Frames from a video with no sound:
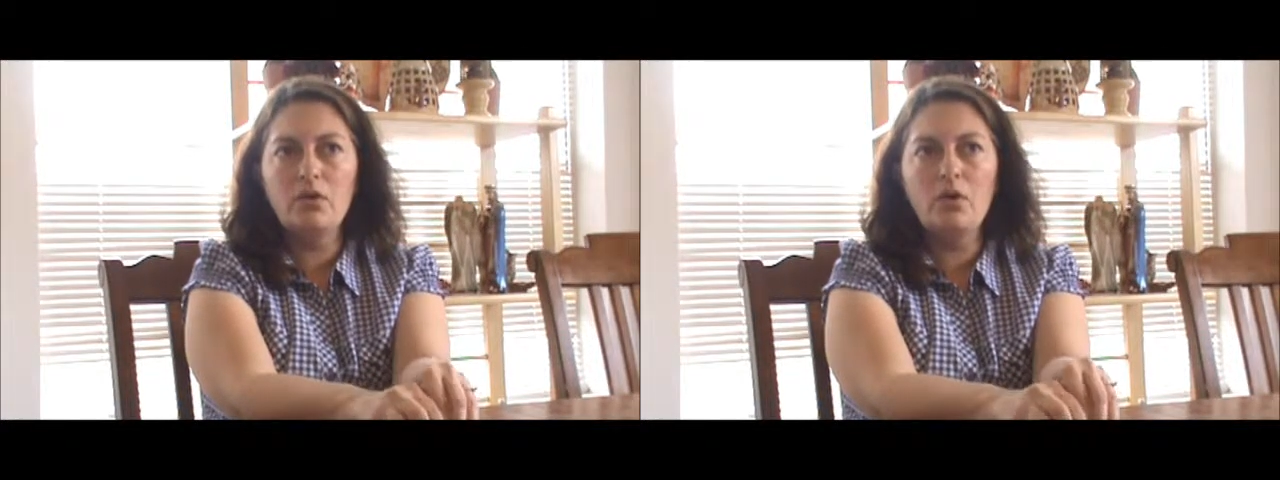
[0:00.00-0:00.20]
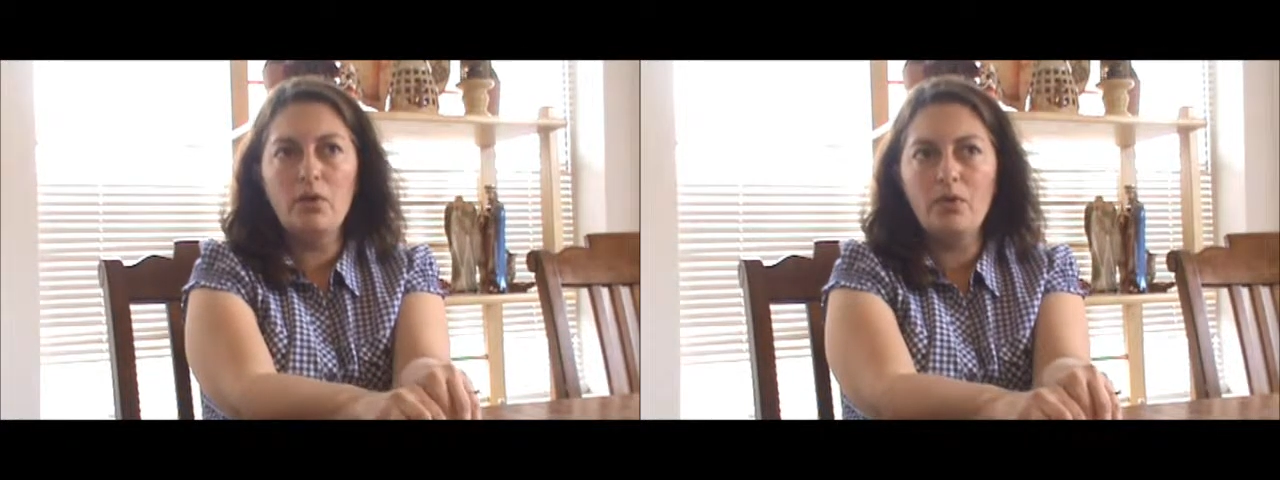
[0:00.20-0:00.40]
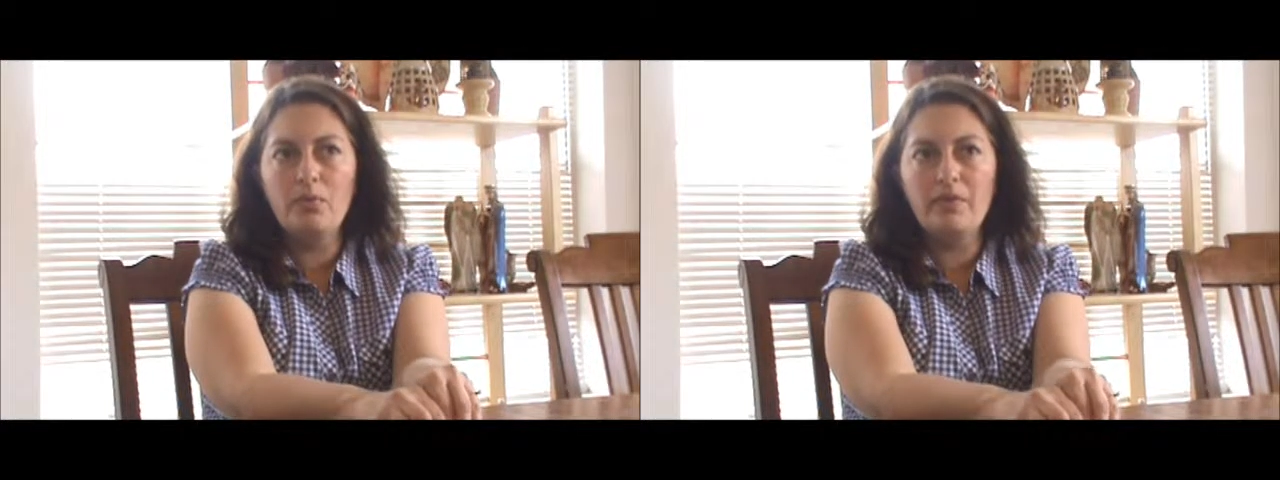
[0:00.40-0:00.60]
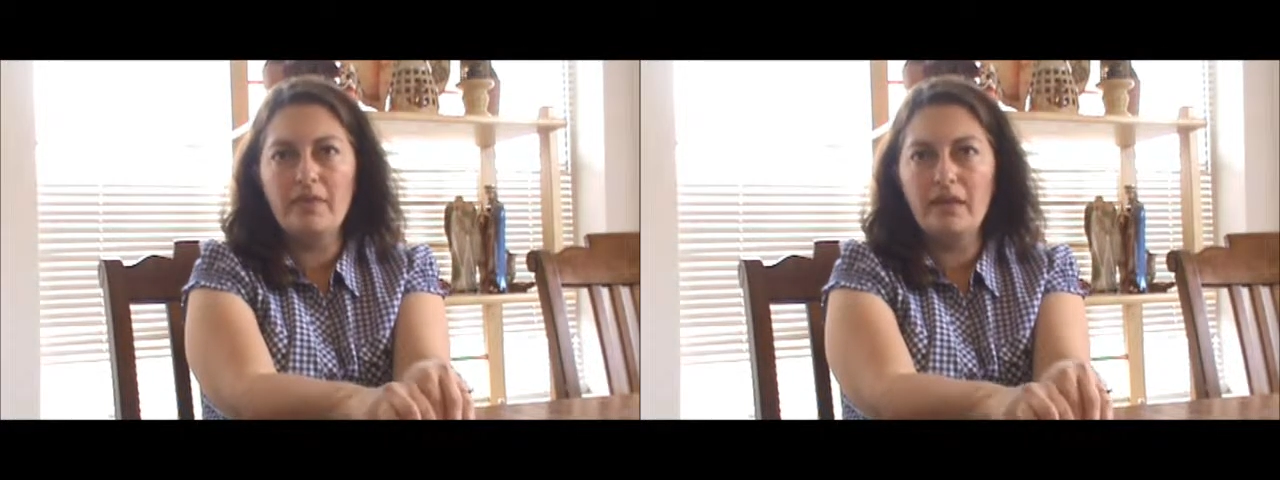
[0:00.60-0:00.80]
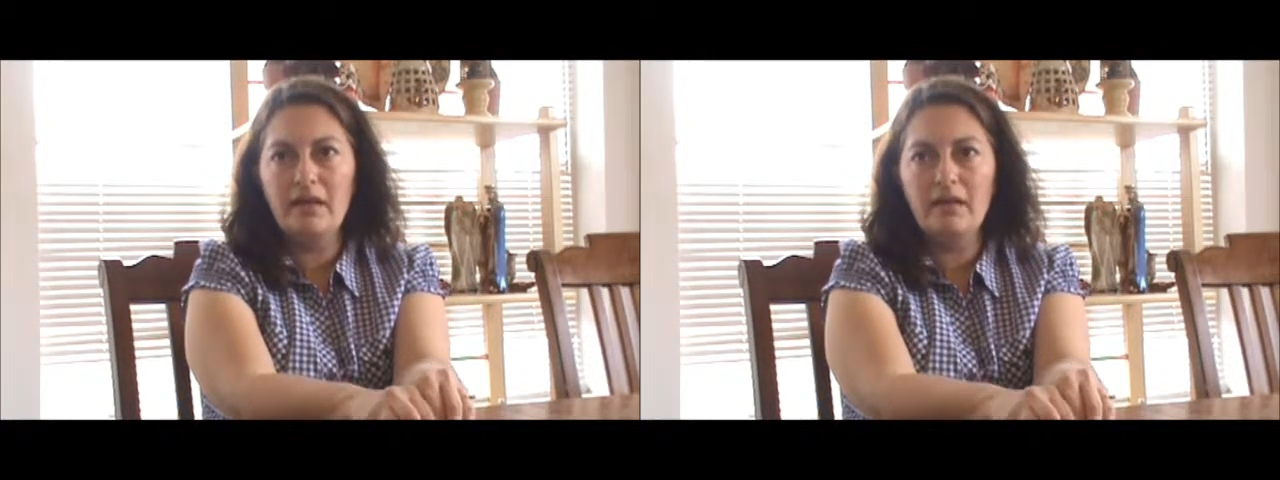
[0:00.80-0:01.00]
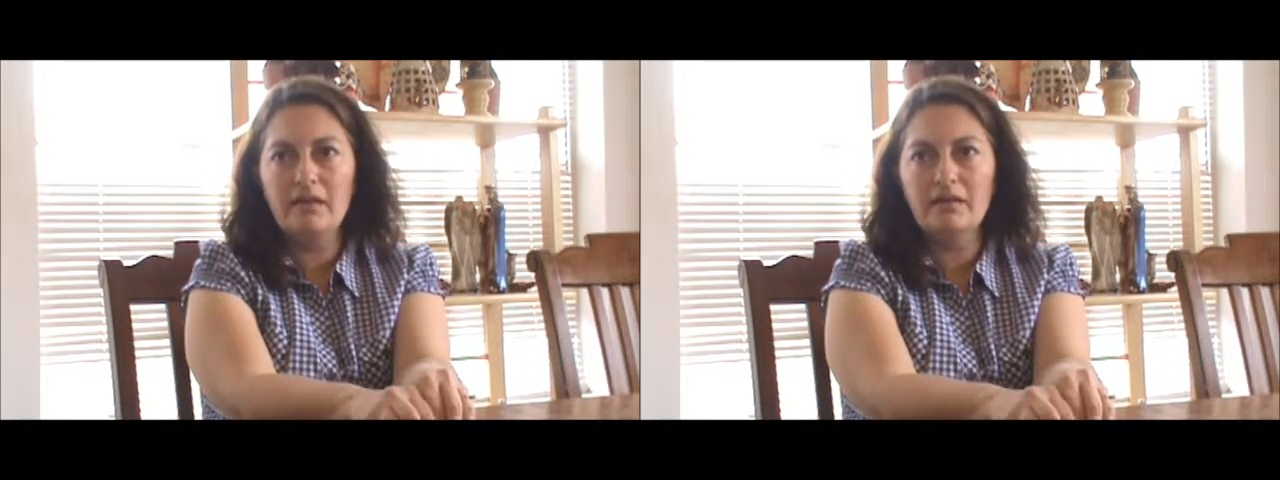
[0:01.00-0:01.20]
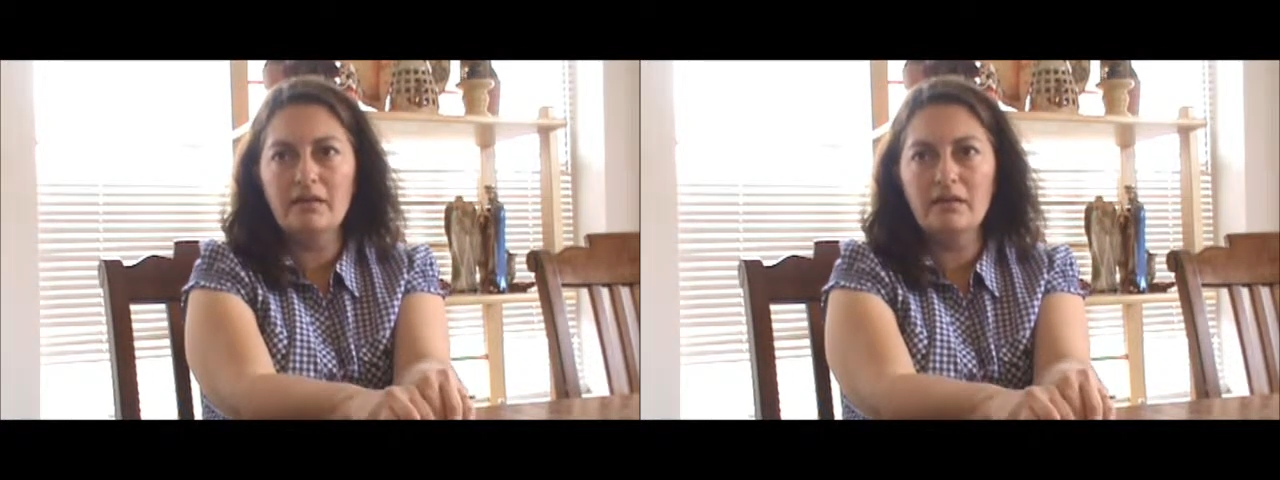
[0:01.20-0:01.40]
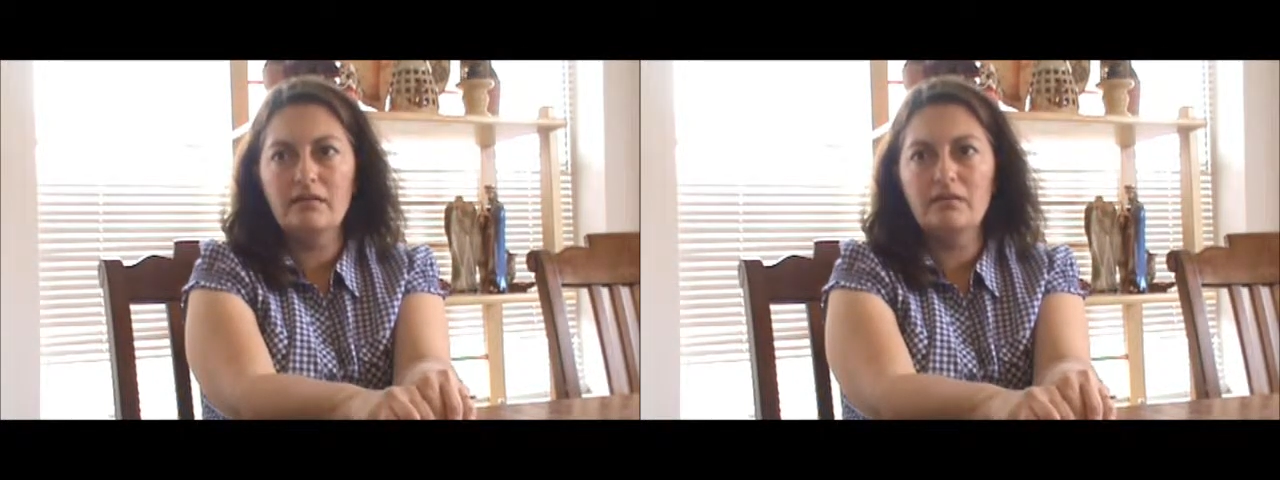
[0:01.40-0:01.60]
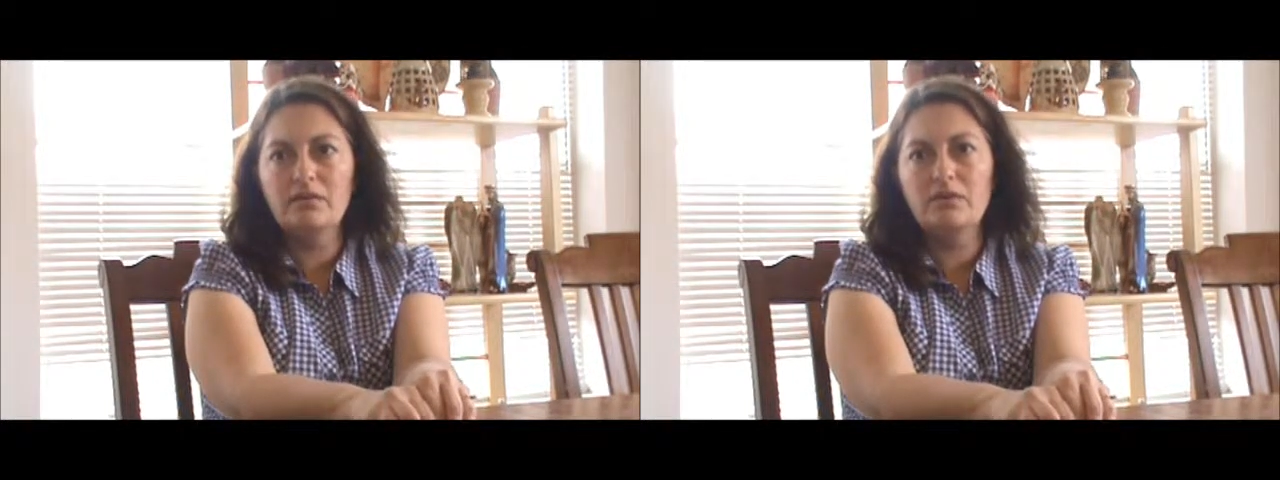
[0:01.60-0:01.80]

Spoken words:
go over there and